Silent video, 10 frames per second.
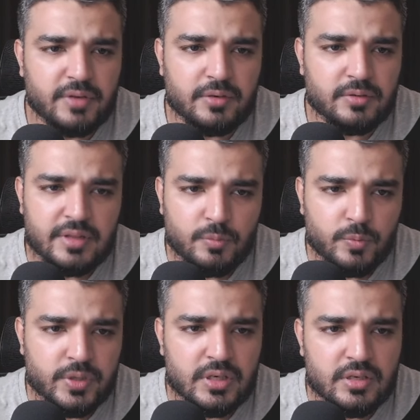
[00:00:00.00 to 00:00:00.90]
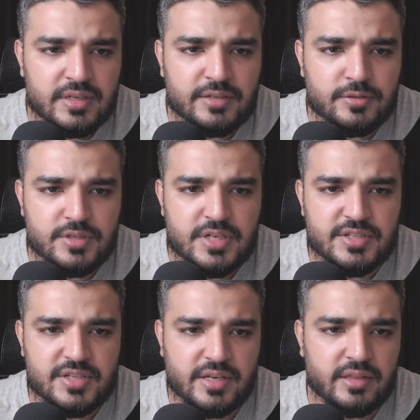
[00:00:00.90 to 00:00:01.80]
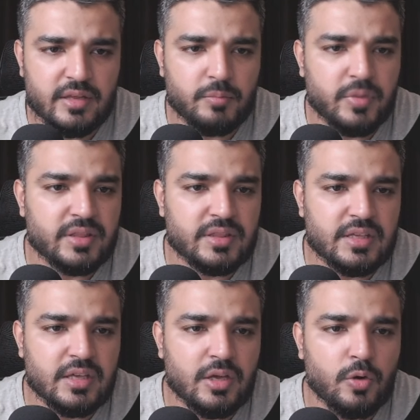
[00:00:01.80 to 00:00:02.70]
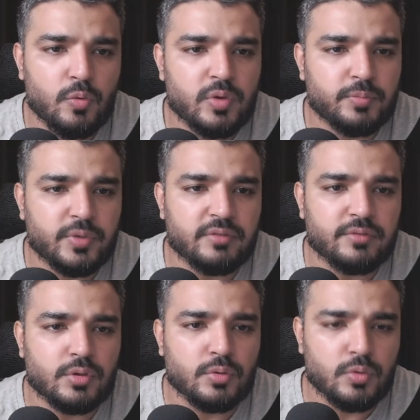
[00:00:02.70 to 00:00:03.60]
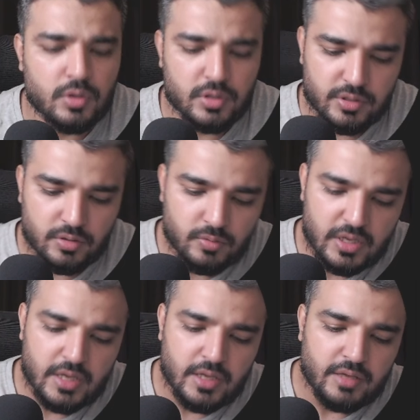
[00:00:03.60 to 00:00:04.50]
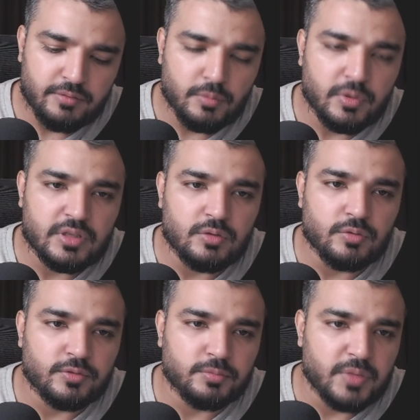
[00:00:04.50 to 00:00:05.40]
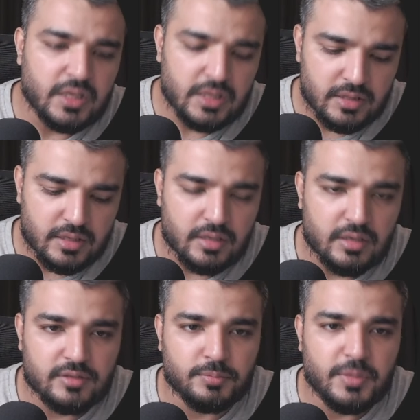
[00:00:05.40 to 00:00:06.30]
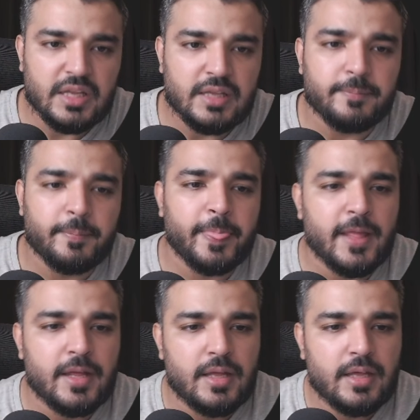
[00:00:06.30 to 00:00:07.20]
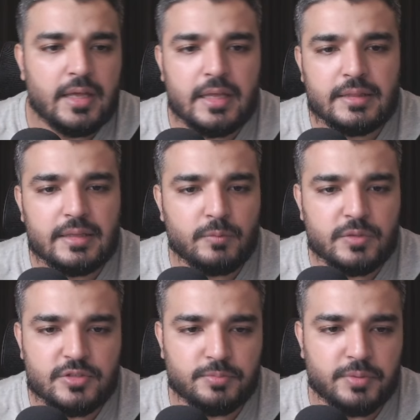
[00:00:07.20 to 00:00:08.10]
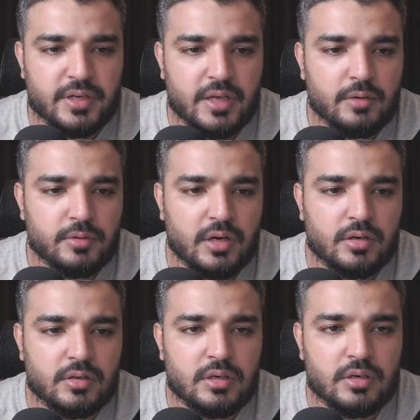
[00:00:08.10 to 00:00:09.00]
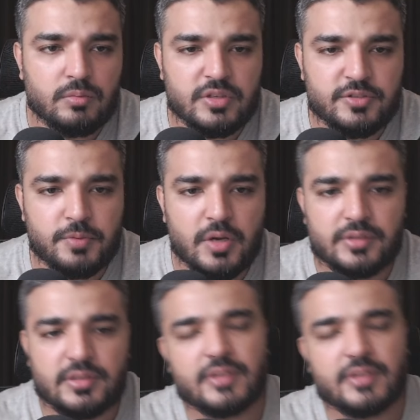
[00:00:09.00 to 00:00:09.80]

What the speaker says: I don't think we need to change anything but the O1 preview, or if you want to use mini, then it's mini. And then we just print out our response.